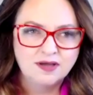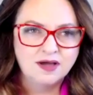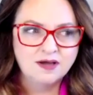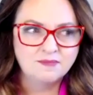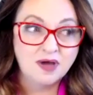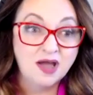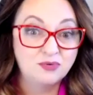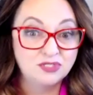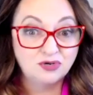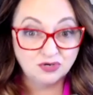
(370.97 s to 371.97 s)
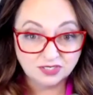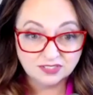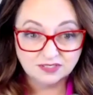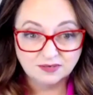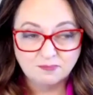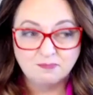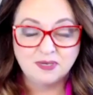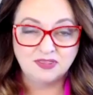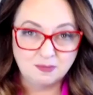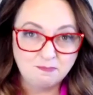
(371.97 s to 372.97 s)
Um, I was hooked.
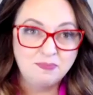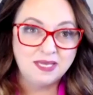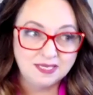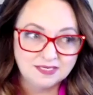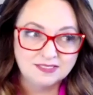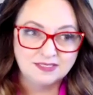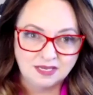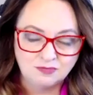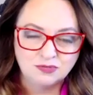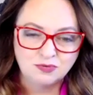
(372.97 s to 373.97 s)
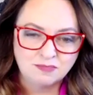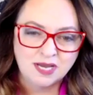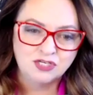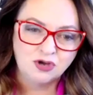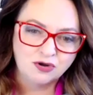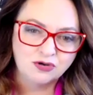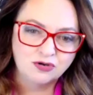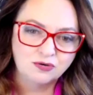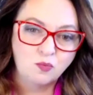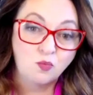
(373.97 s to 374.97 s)
But the biggest thing was when my
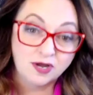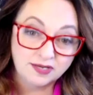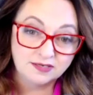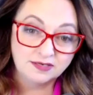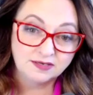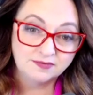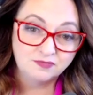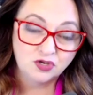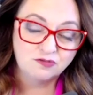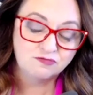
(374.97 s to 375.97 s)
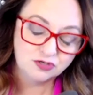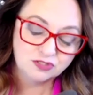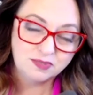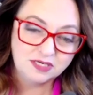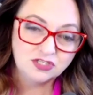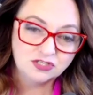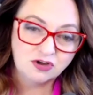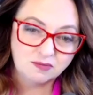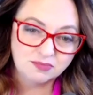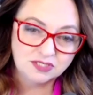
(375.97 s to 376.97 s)
daughter won her first speech
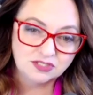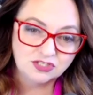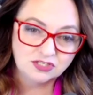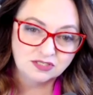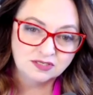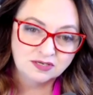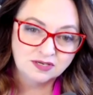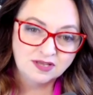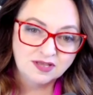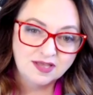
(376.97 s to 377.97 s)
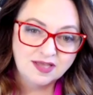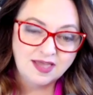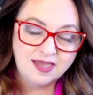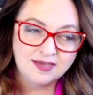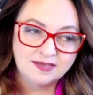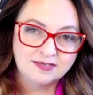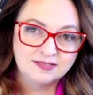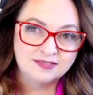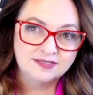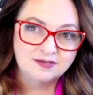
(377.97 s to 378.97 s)
competition. And
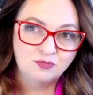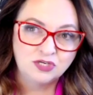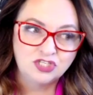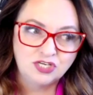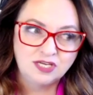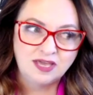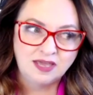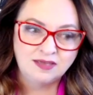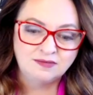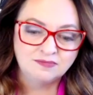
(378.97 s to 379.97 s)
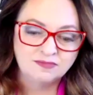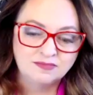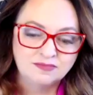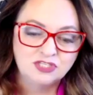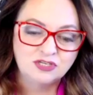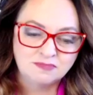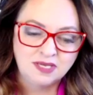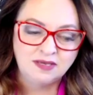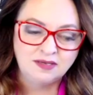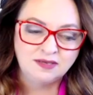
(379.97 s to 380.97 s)
when she came to
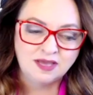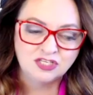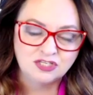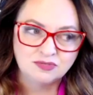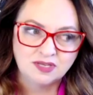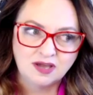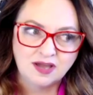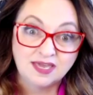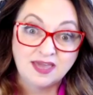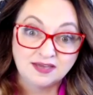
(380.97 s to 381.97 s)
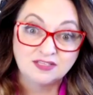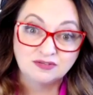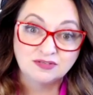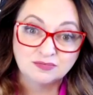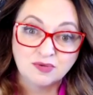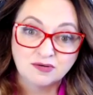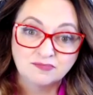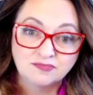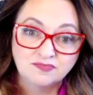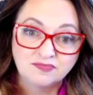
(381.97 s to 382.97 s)
me and she was like, I can do this, Mom.